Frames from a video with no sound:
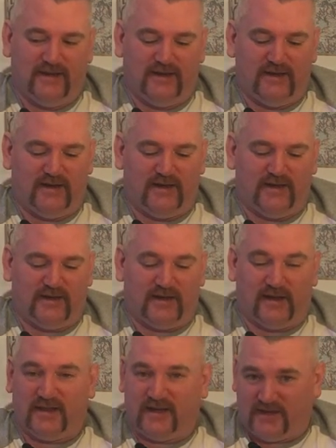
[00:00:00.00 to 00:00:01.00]
And I
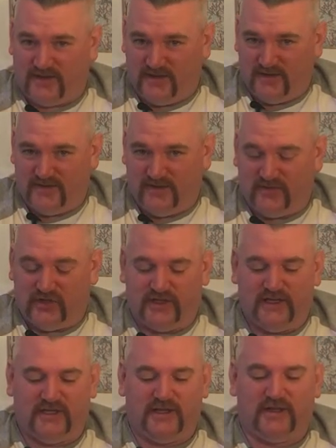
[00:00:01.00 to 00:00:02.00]
think if she
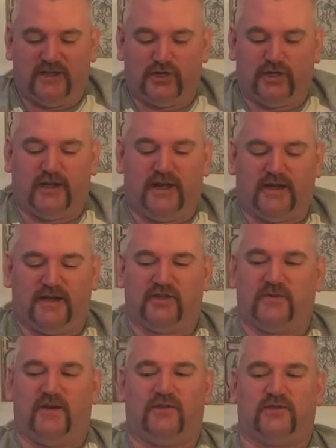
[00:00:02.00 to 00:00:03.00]
tasted this, she'd like it as
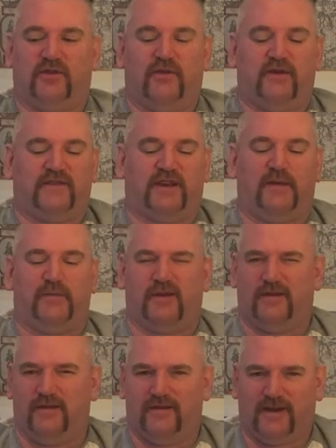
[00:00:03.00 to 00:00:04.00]
well. So I'll have to keep
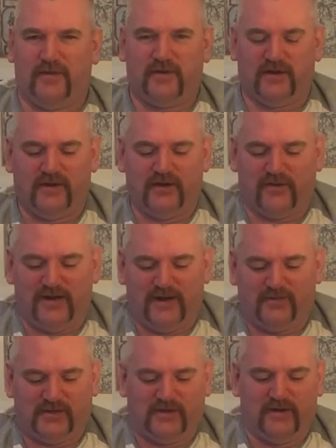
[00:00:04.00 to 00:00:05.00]
it under
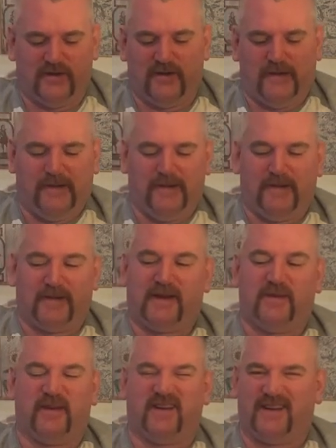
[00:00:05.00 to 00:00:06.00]
wraps,
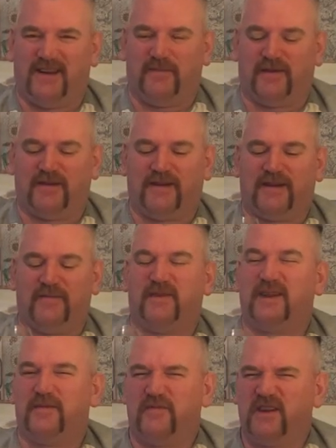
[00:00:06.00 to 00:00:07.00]

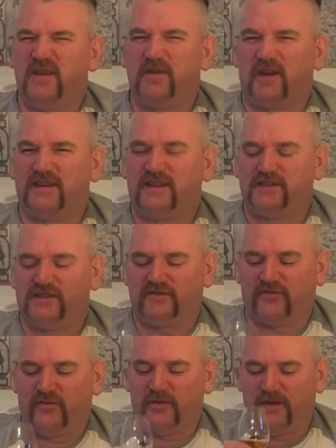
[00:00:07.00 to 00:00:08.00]
keep it a distance
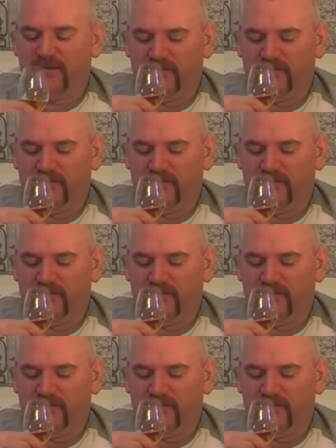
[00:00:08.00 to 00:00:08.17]
from it.